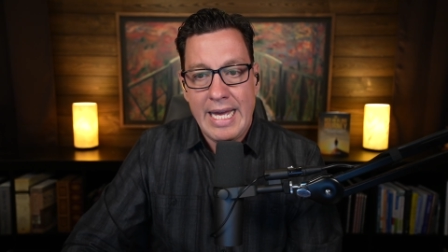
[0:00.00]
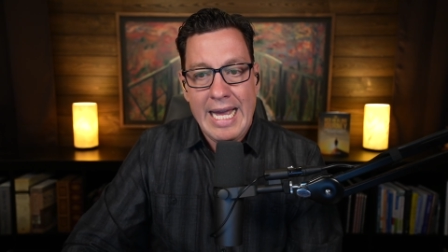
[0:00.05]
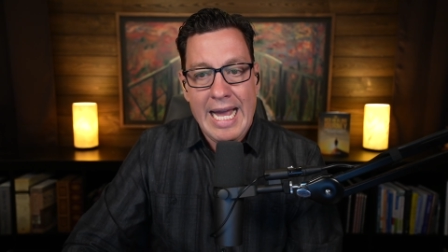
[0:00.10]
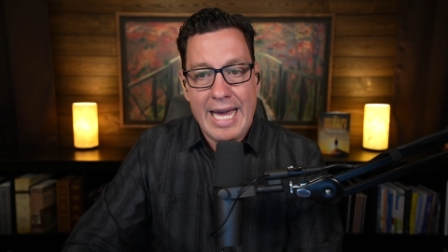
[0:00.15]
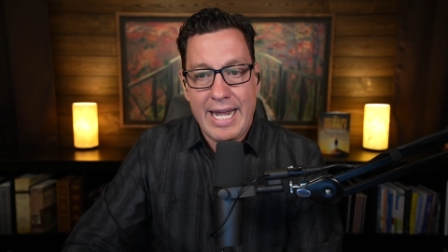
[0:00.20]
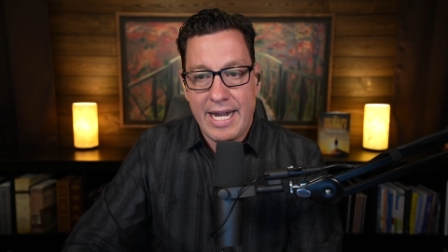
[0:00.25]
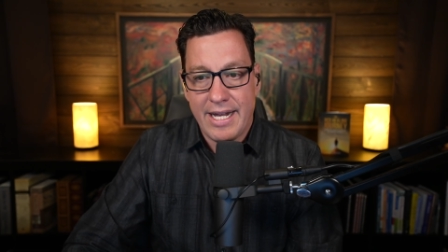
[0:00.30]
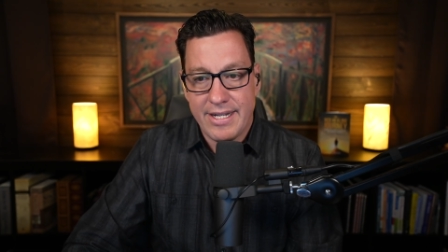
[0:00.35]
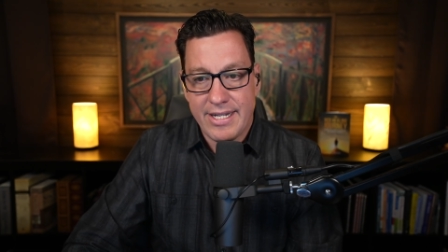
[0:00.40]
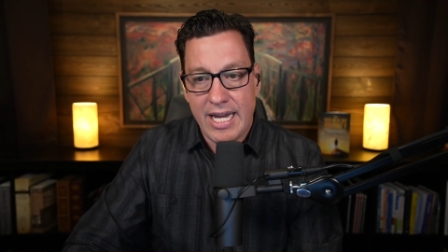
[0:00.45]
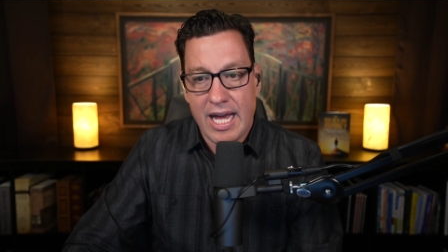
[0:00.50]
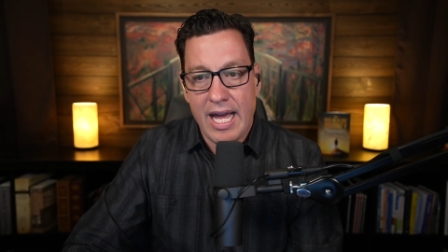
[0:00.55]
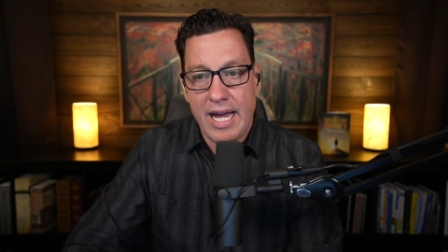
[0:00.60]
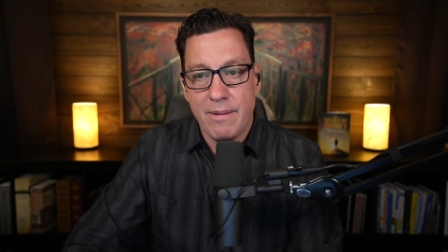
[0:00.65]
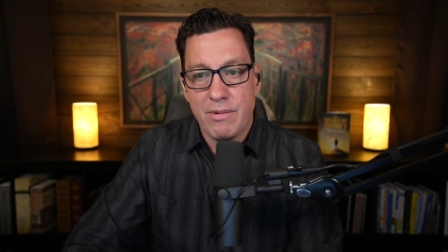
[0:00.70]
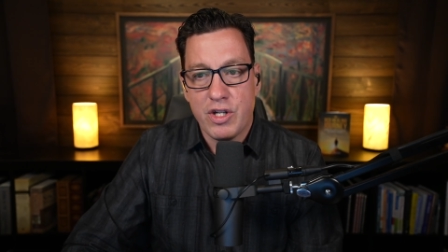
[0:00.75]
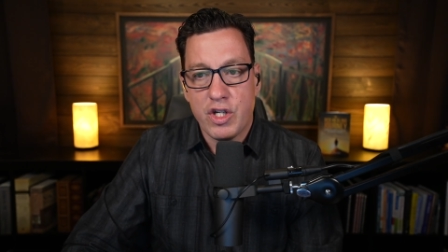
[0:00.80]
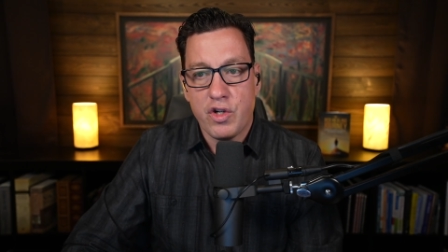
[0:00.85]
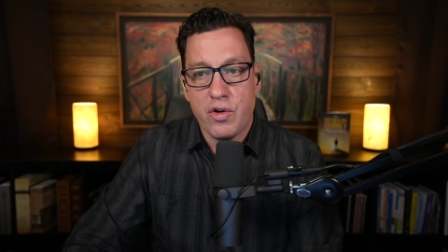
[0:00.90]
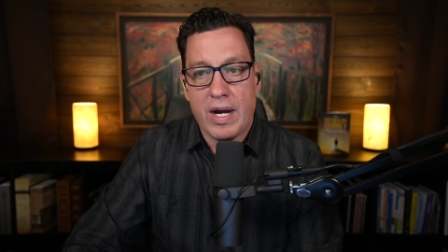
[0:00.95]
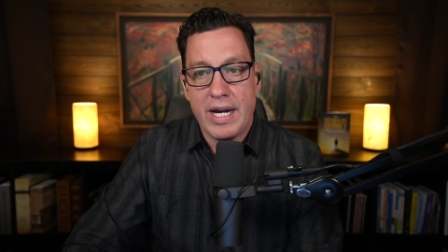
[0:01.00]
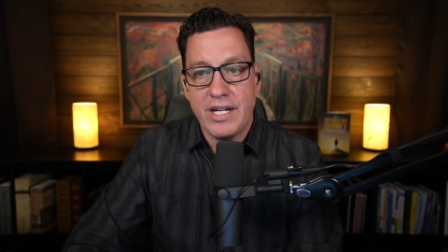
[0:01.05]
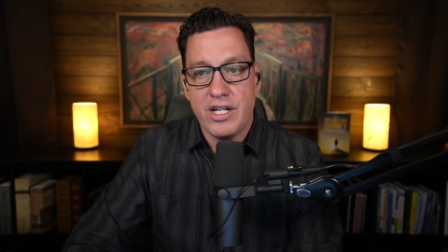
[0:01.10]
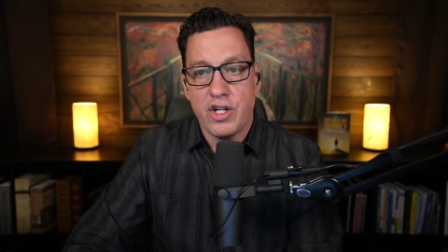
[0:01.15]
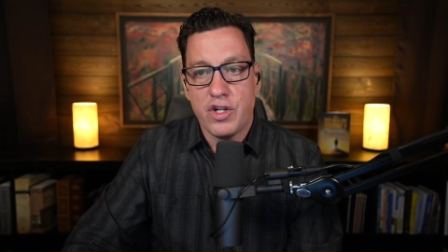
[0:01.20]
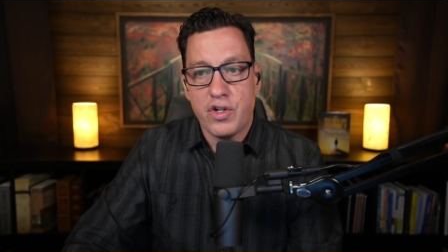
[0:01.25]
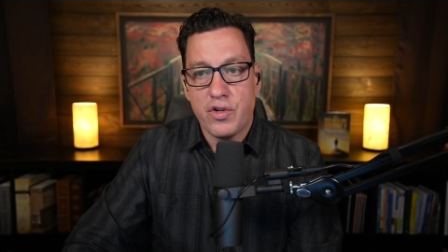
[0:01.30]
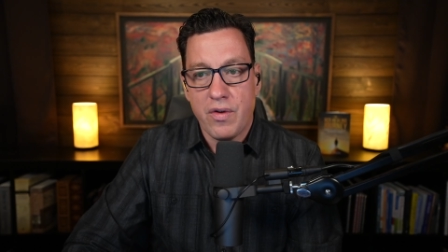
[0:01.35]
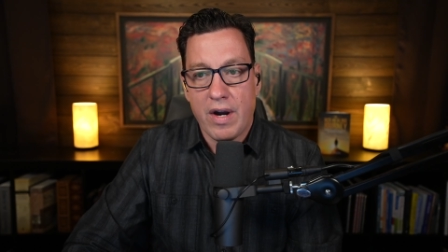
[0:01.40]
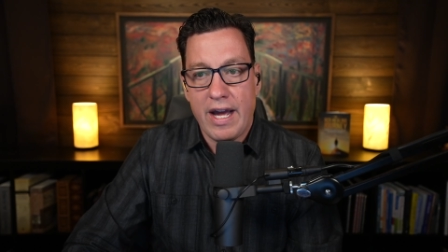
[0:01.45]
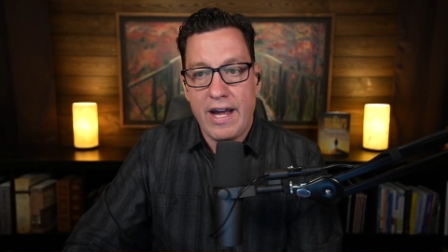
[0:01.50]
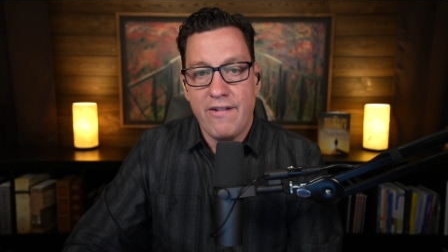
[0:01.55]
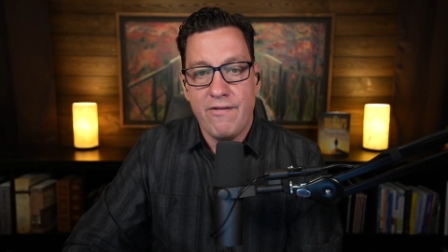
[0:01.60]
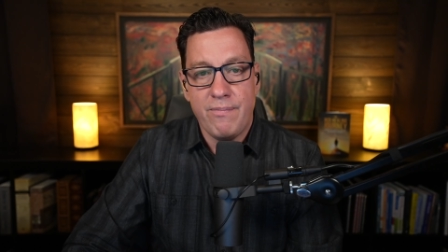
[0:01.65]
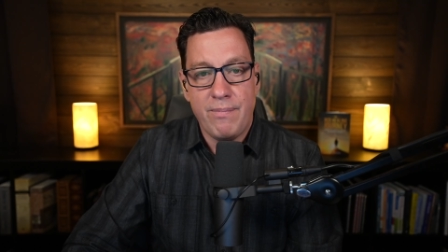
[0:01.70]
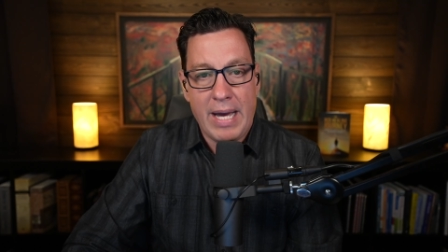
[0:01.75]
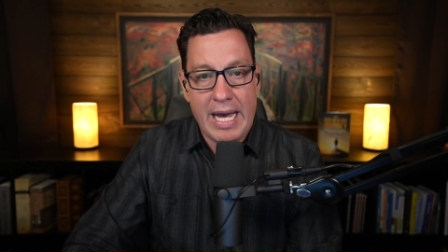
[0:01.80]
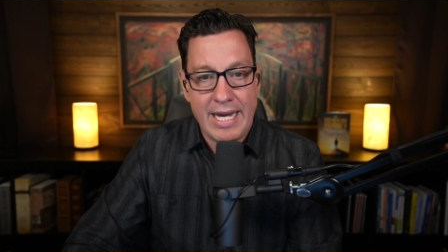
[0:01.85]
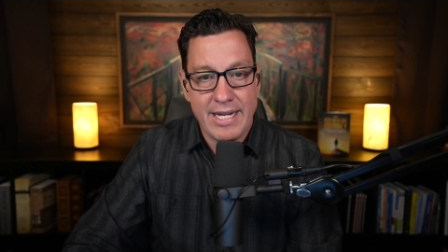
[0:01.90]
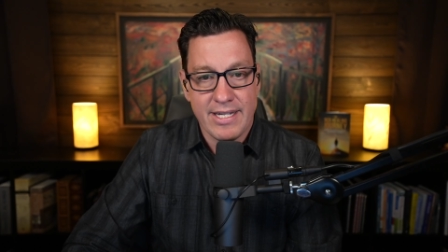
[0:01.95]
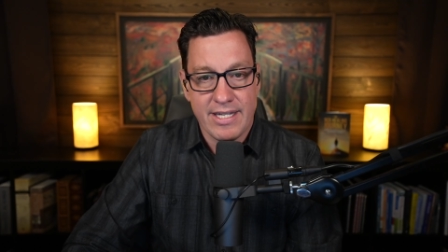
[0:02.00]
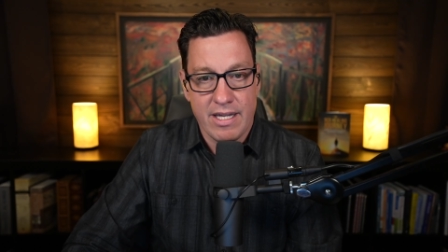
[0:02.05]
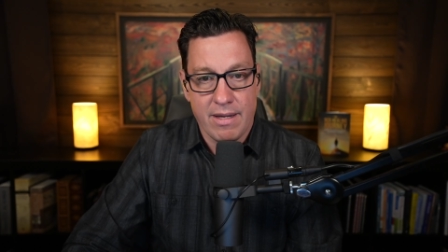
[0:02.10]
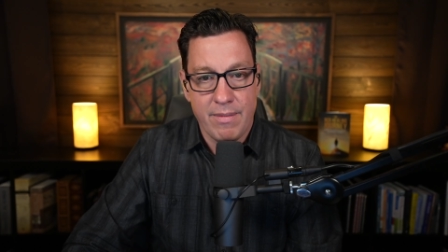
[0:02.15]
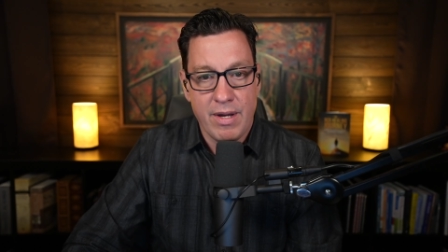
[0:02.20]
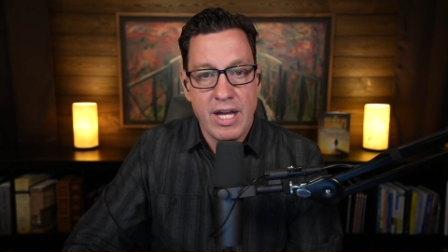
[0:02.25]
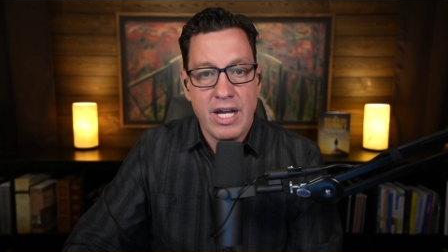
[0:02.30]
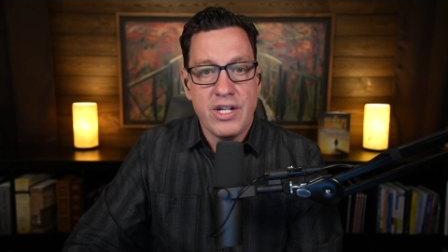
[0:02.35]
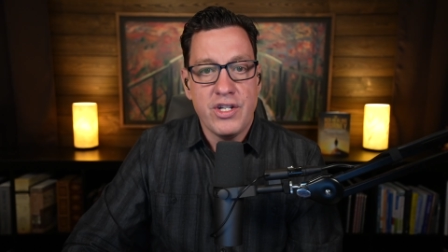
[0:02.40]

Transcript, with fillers: and at times trying to drive past them